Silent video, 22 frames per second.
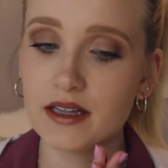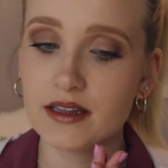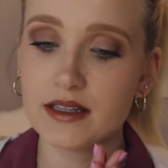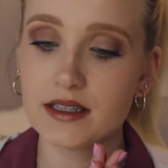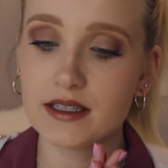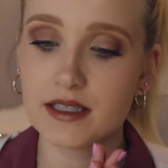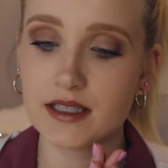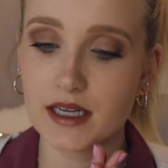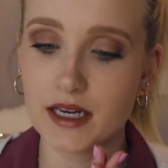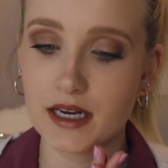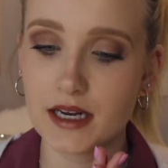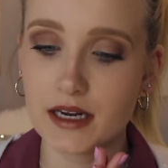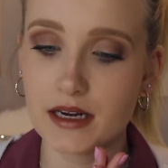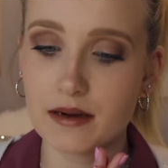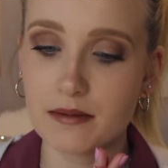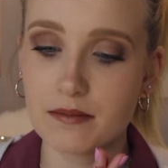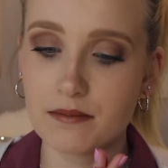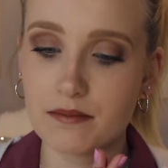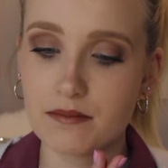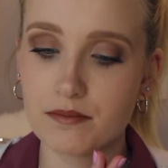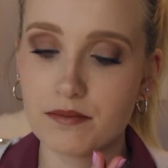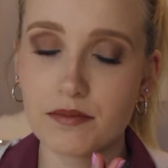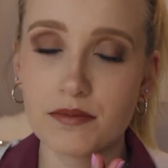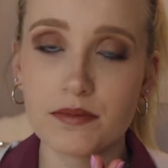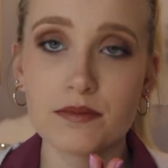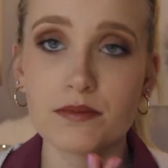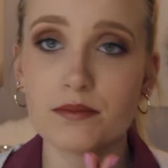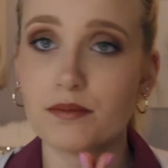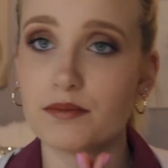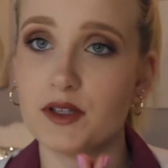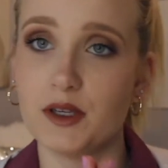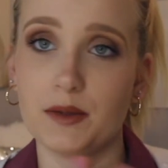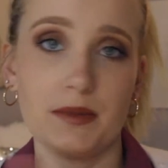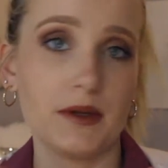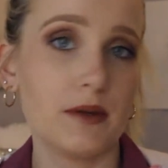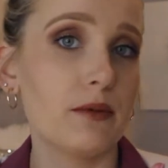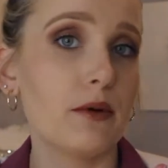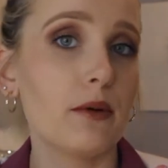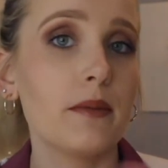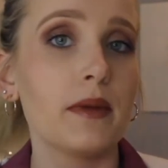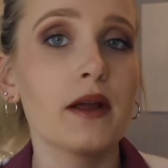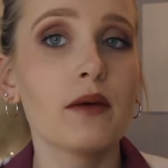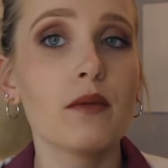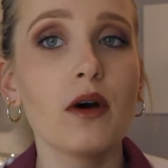the same. Some
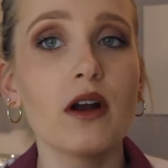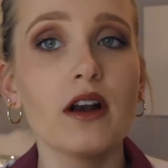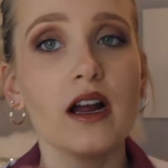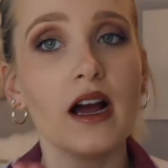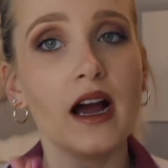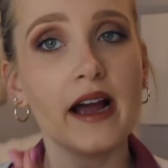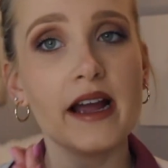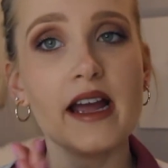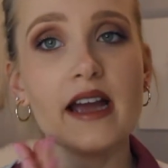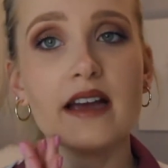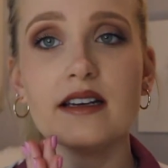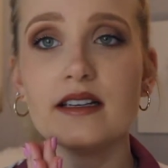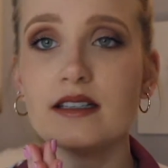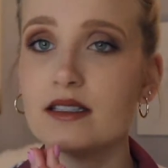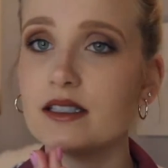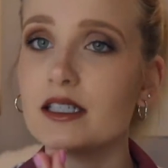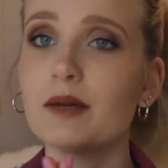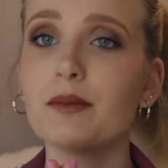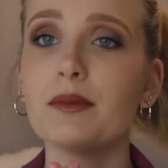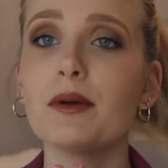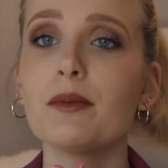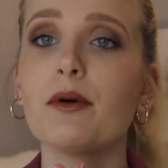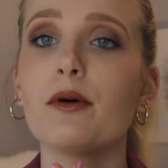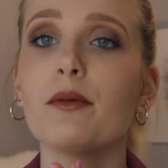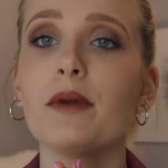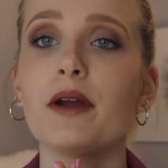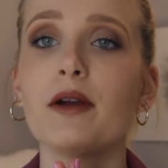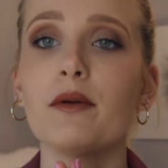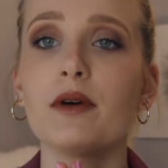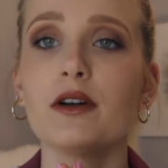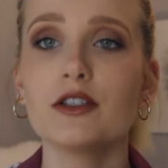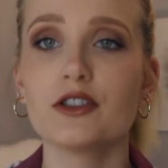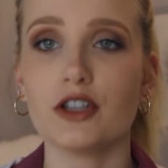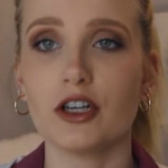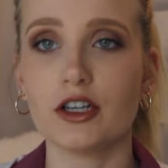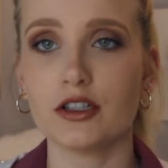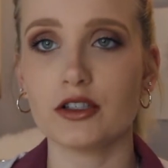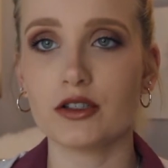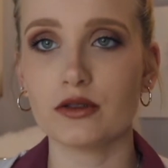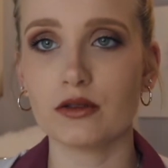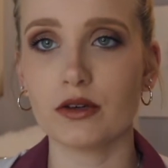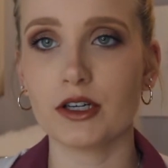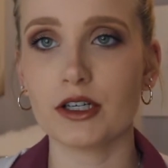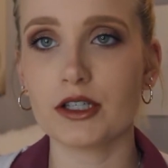people may want high-end and some people may want
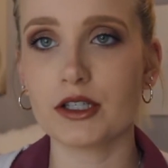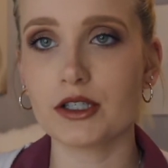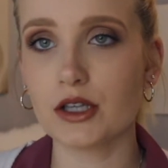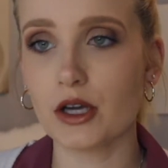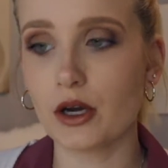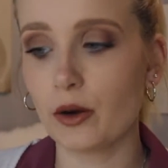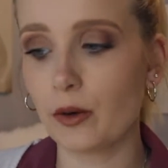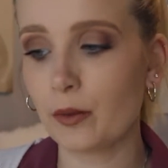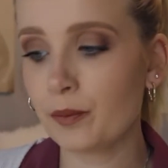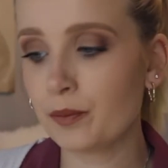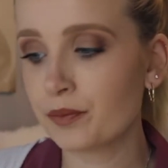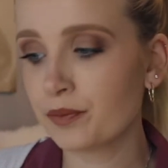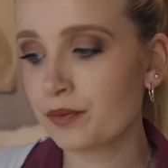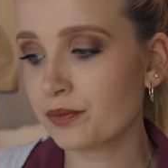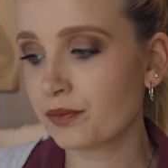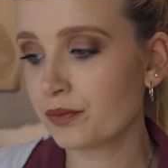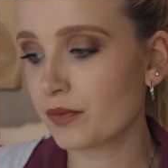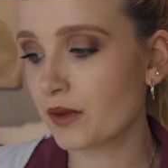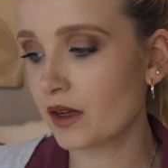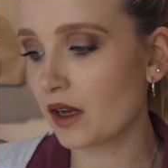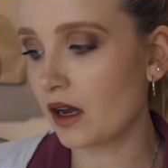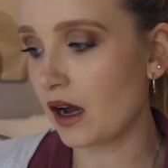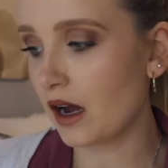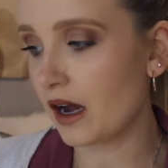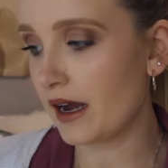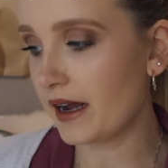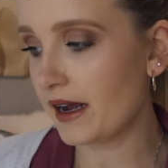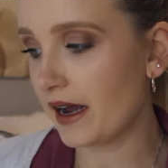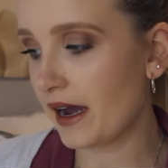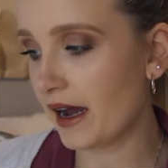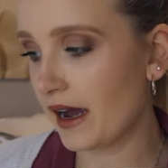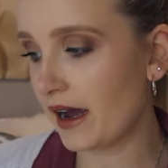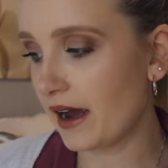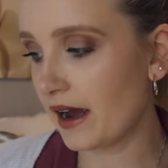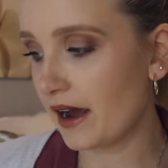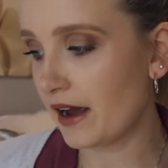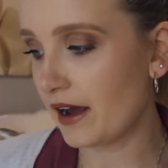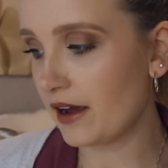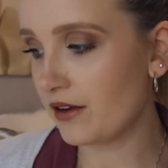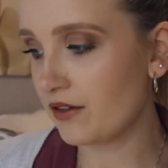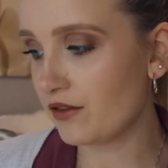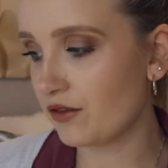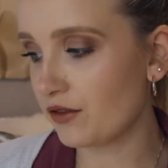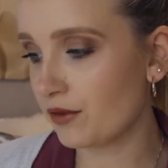drugstore. So I
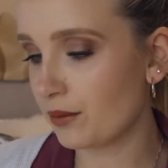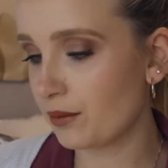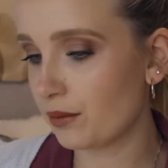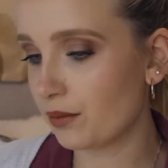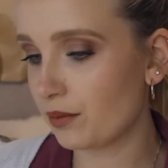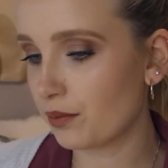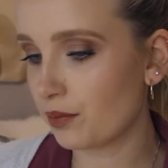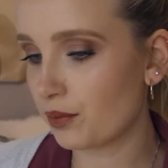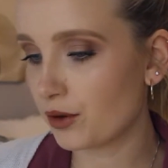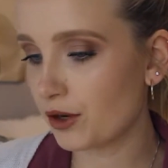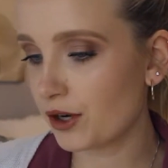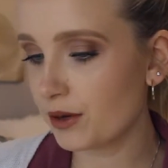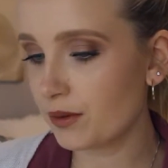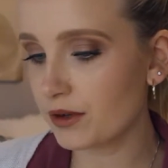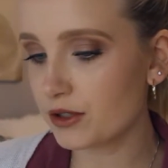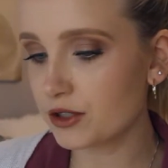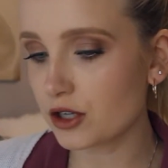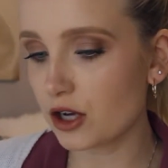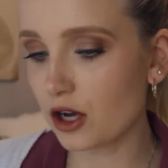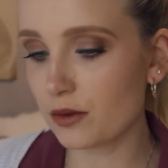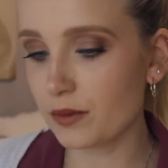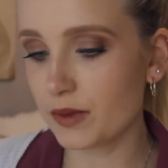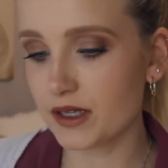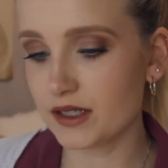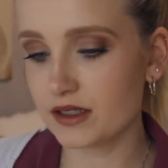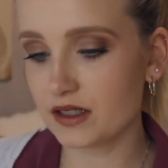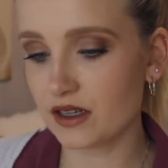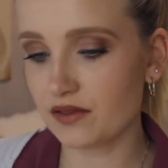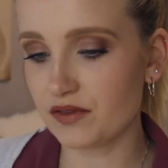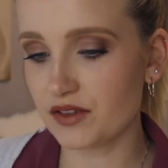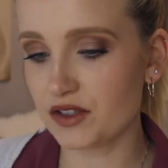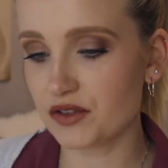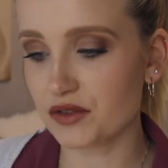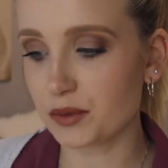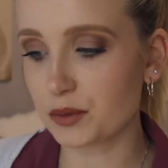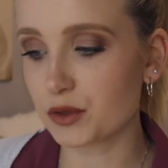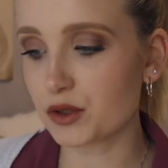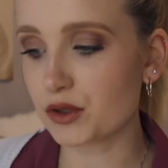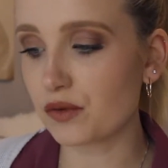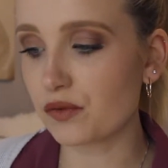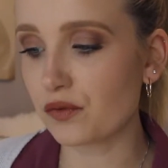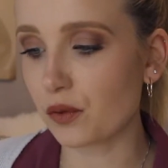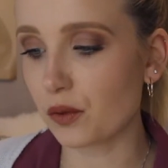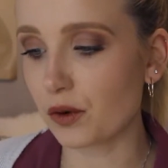have pretty much all my stuff is from
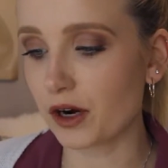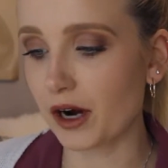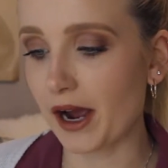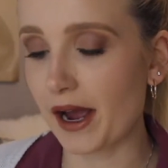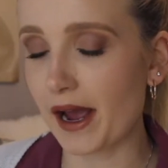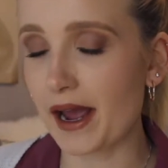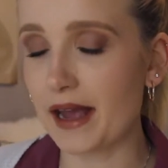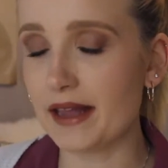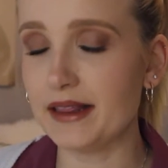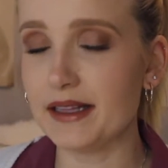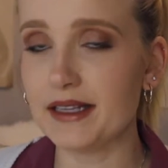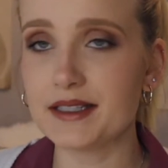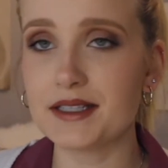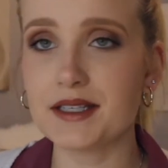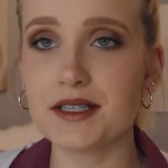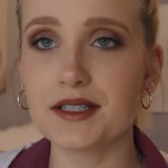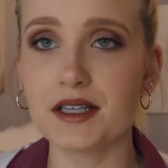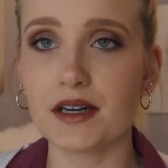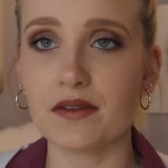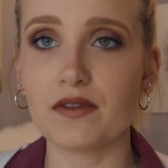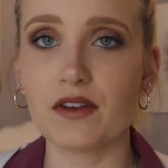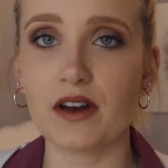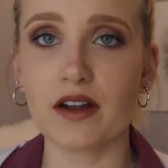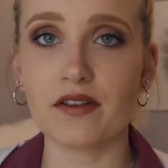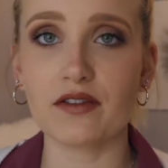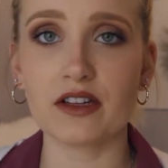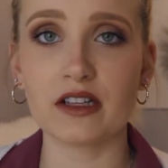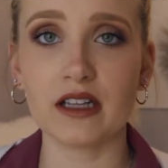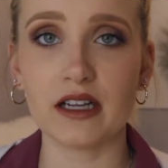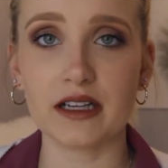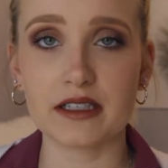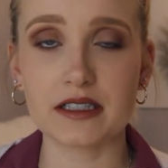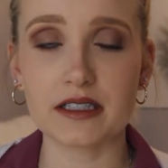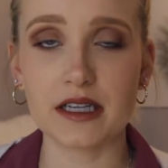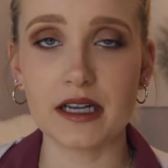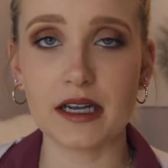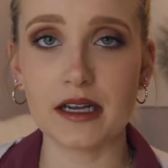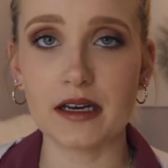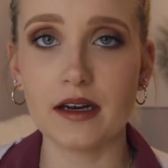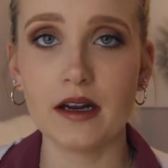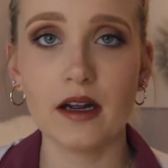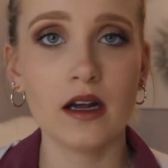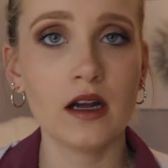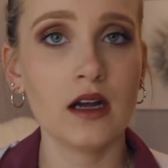Sephora, and this is stuff that I've
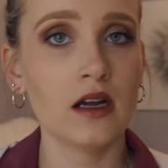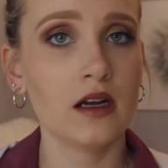collected